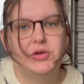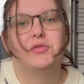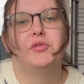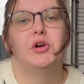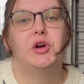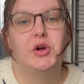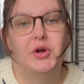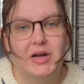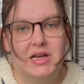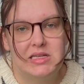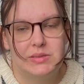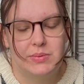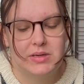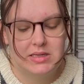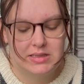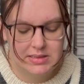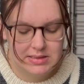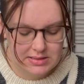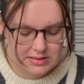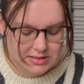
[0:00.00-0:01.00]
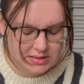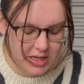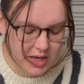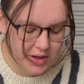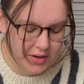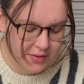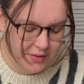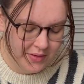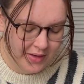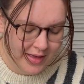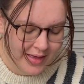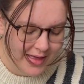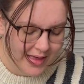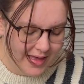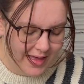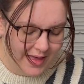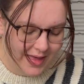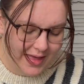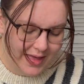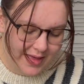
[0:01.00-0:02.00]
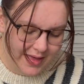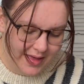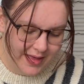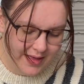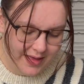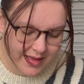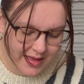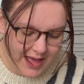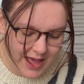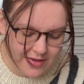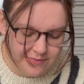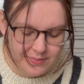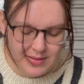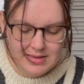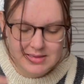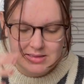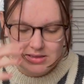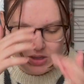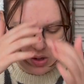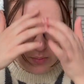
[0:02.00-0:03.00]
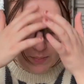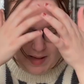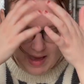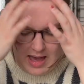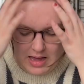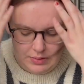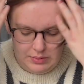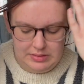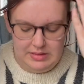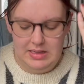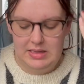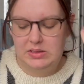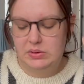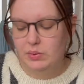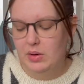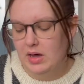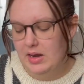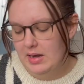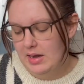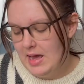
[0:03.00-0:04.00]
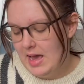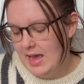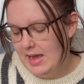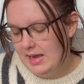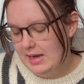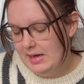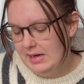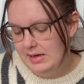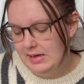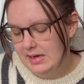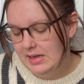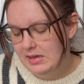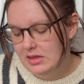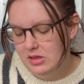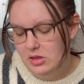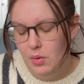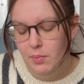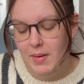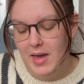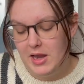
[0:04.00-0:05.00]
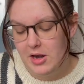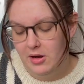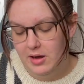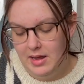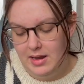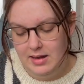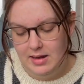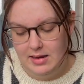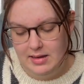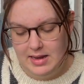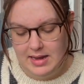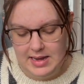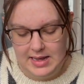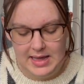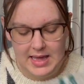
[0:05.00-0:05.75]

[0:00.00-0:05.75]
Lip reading: for Christmas. So I've been so bad with this one. I need to do better at knitting